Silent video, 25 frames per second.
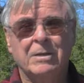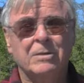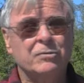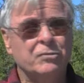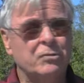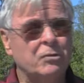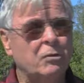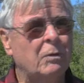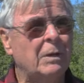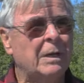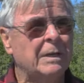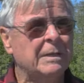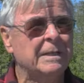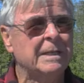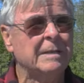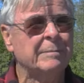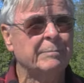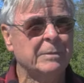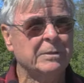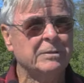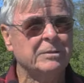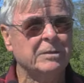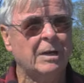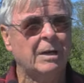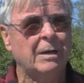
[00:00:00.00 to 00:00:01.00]
So I did
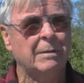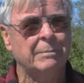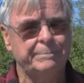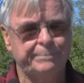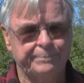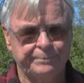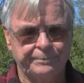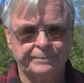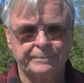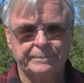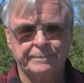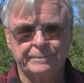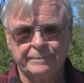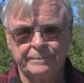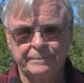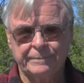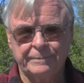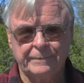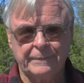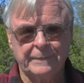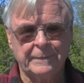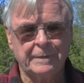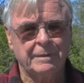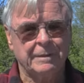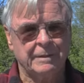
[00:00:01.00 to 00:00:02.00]
my job.
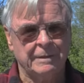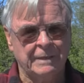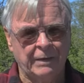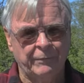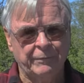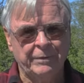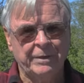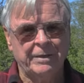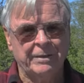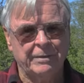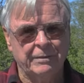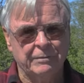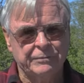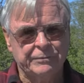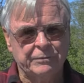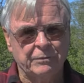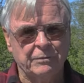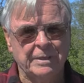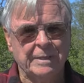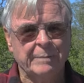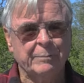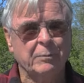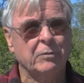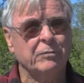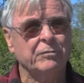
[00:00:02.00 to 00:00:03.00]
Got rid of those 2
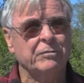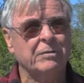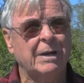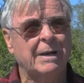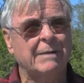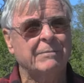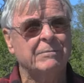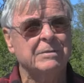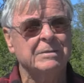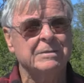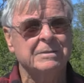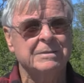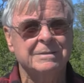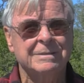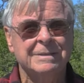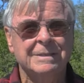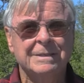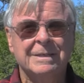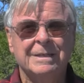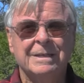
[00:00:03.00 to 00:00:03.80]
limo drivers.